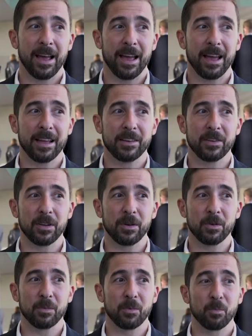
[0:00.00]
And
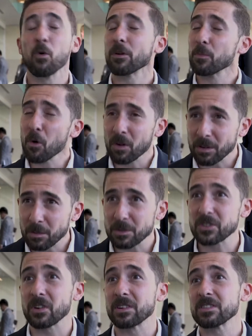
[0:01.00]
more, we're
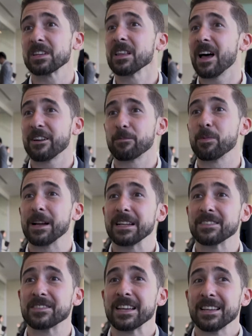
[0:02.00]
starting to see a lot of
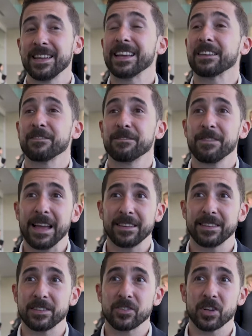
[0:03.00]
brands take
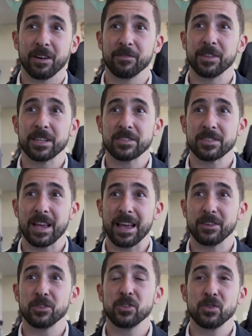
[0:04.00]
advantage of this
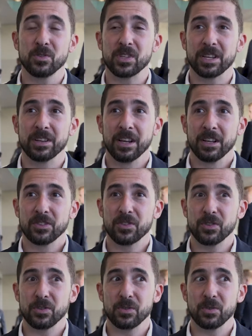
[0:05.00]
and use it
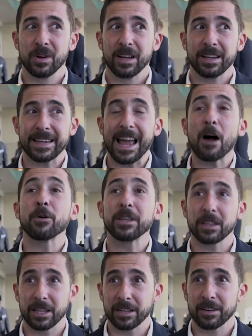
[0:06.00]
to
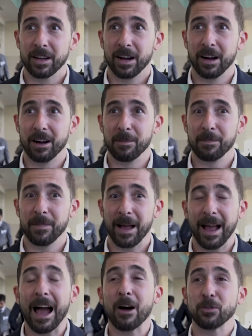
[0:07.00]
calculate
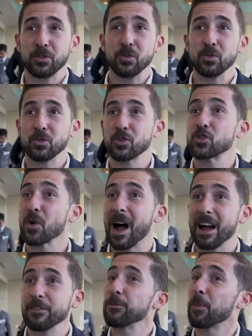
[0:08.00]
how to
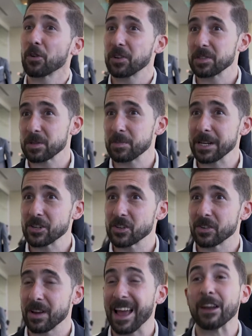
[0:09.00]
drive
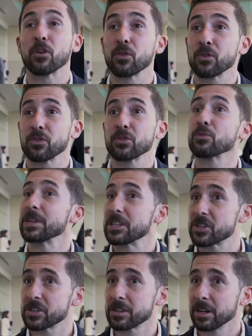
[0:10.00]
participation and earned
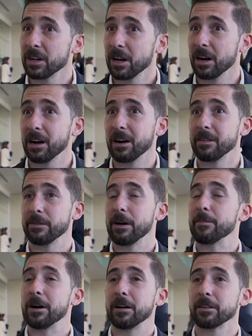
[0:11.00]
reach
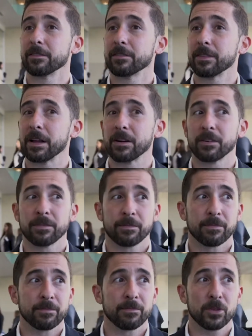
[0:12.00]
among their
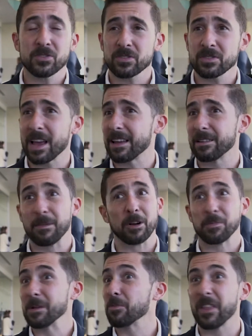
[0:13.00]
users and among
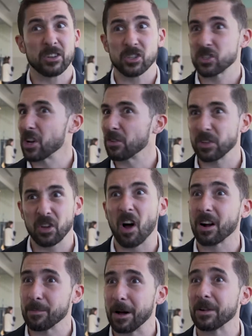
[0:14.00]
people that are just generally
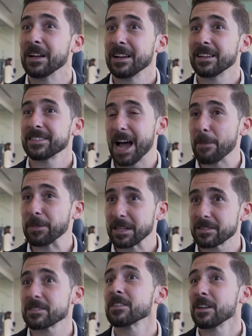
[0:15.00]
talking about
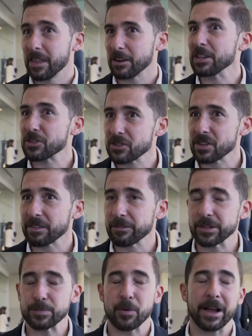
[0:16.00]
topics that are interesting for
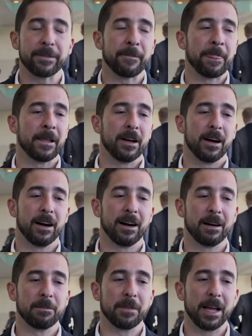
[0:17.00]
this brand.
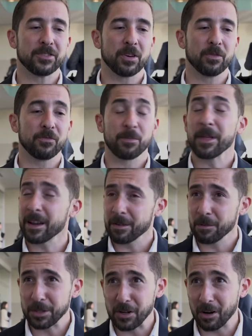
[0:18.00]
And so from there,
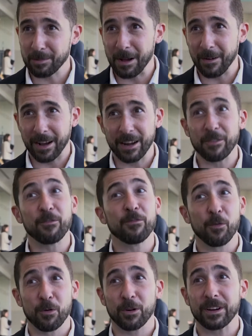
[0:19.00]
we talked about kind of
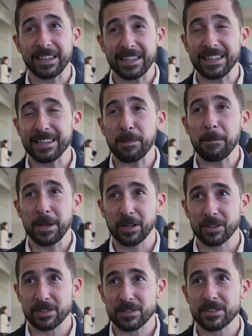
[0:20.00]
4 key
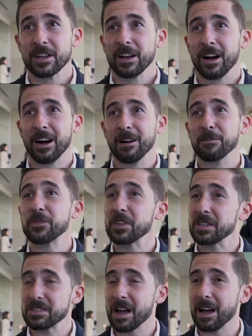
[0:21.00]
pillars to
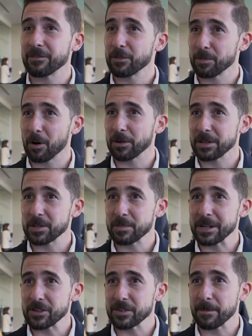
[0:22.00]
design for
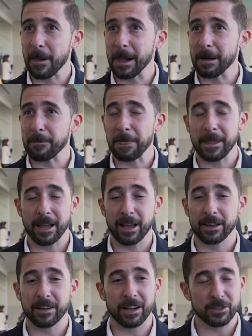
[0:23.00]
participation.
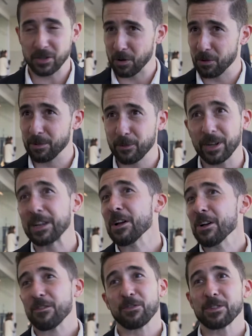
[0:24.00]
And I'll just go through them quick.
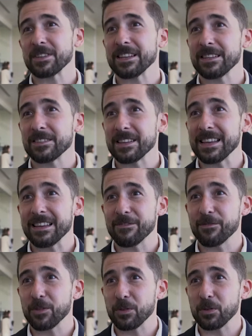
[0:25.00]
First is
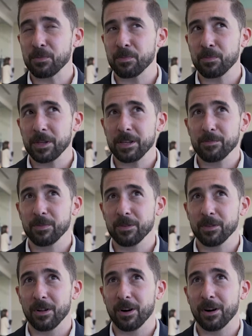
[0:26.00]
if
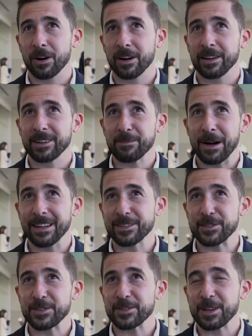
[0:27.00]
people are, and
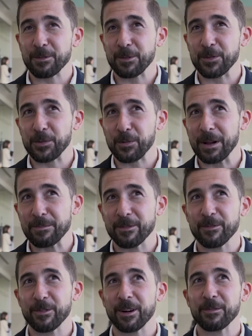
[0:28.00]
apologies because I wrote this right
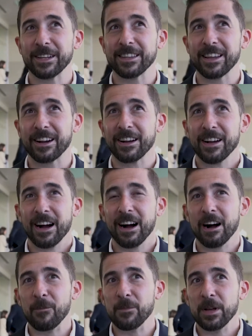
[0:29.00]
before I went in there,
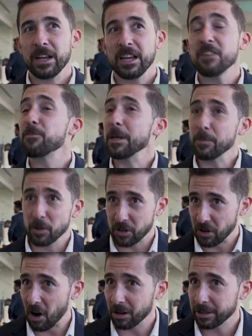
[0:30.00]
if people are
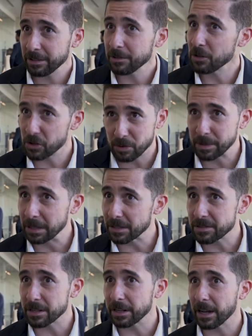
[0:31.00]
talking, you should be
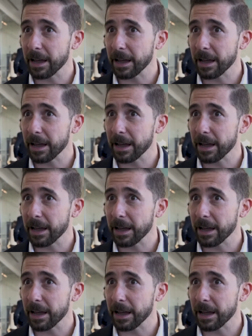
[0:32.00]
listening.